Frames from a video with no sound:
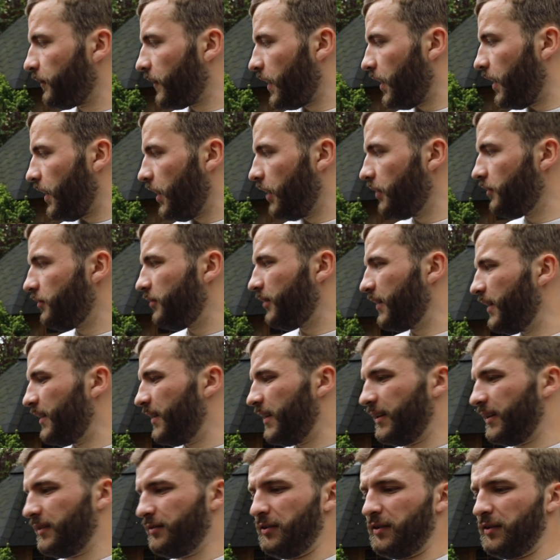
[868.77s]
Hopefully in the
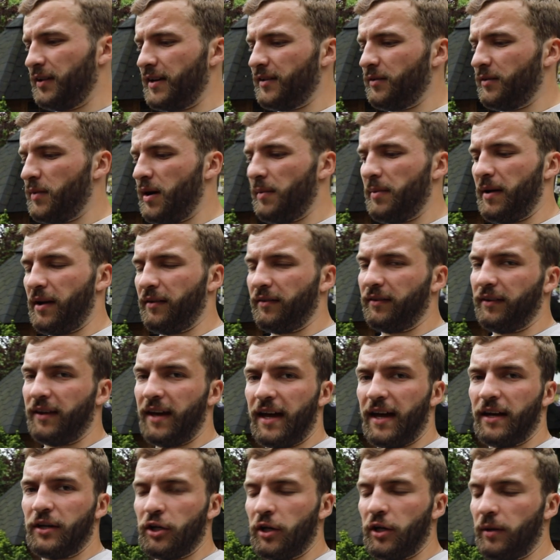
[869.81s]
next few days I might be able to
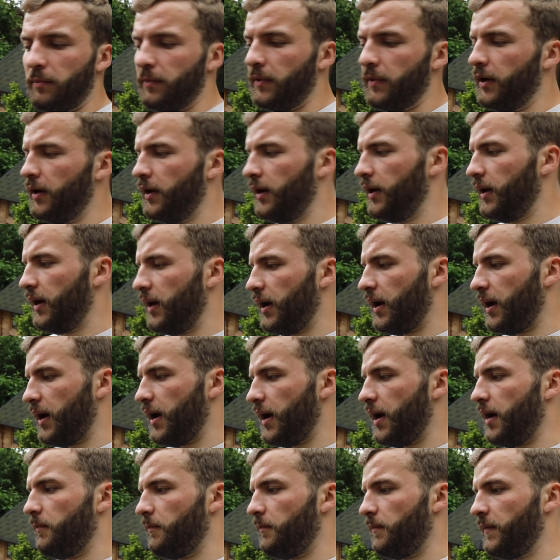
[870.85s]
catch him.
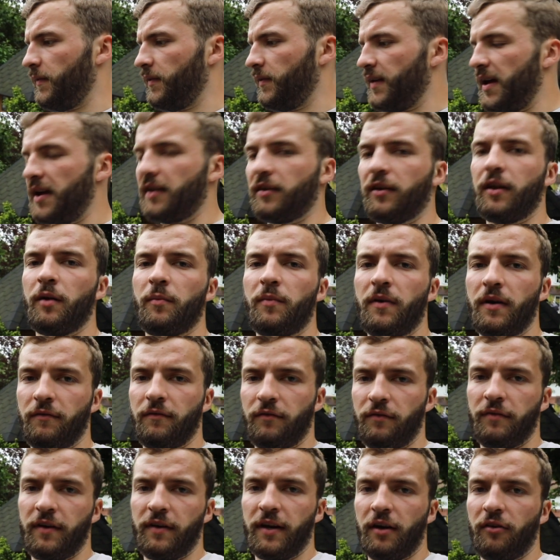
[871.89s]
Takes a little bit of
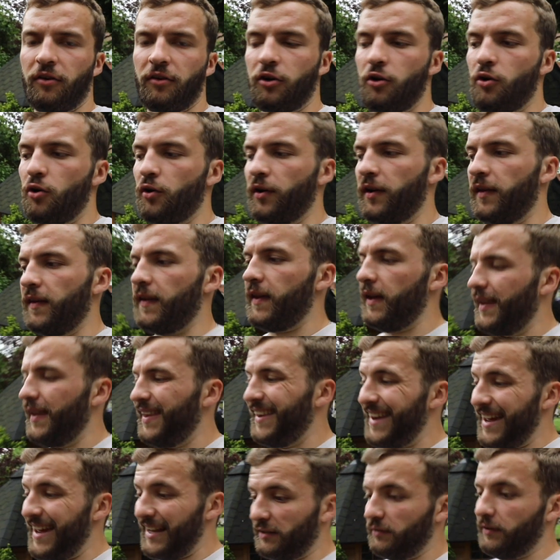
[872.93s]
video recording, and then in the
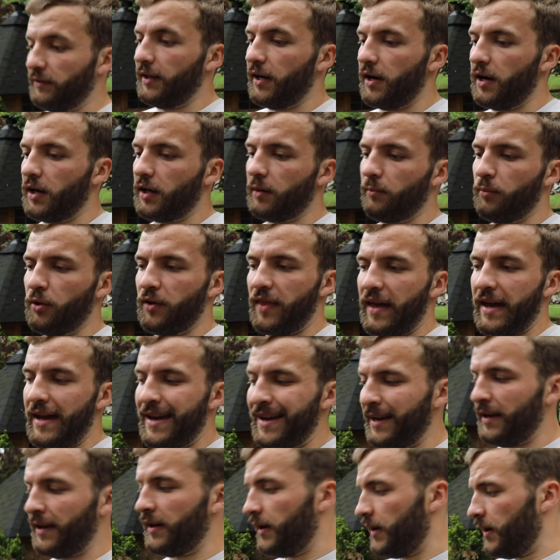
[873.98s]
next video I can put that
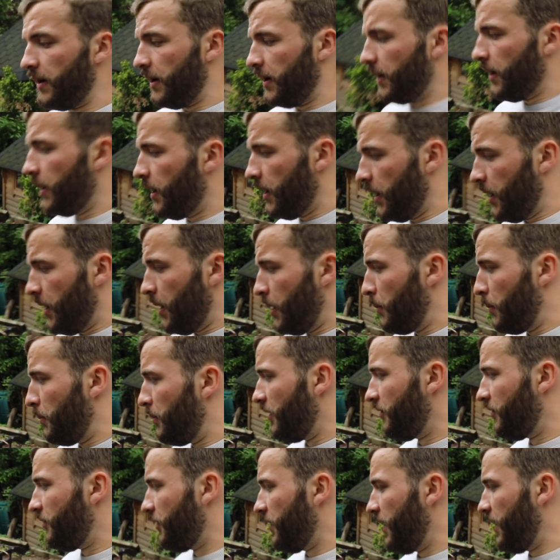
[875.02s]
in.
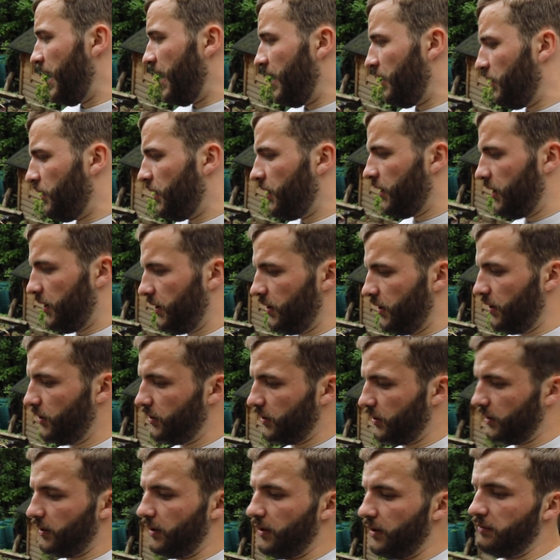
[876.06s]
But for now,
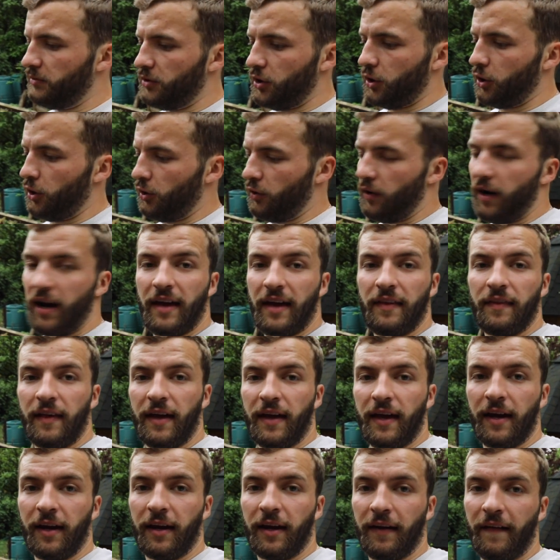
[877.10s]
he's doing alright in
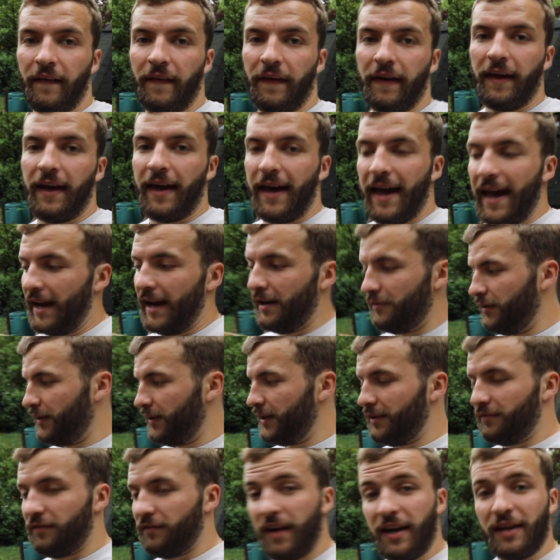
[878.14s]
there. And if he
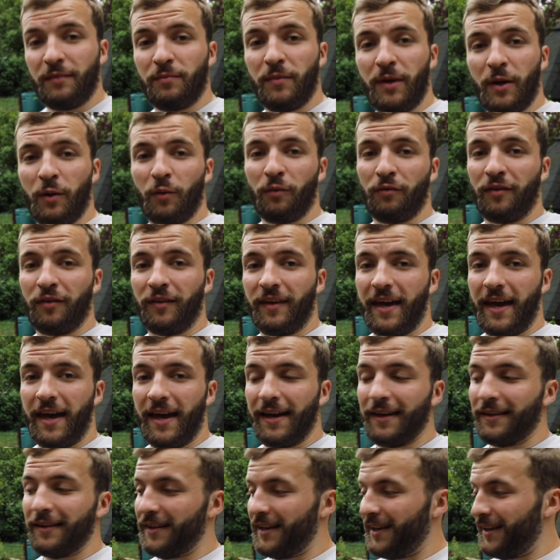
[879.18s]
can evade me with the
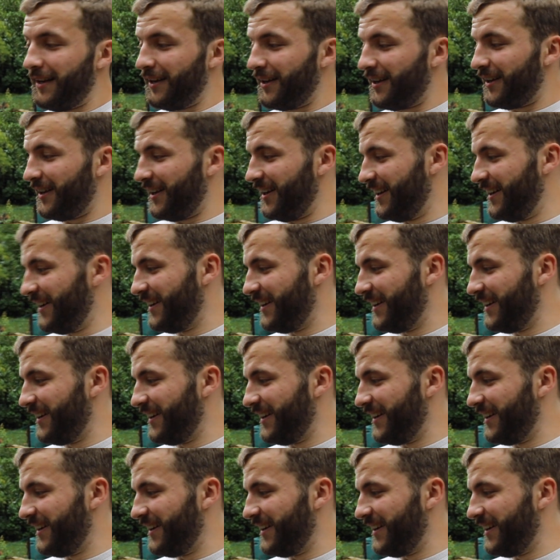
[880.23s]
net, then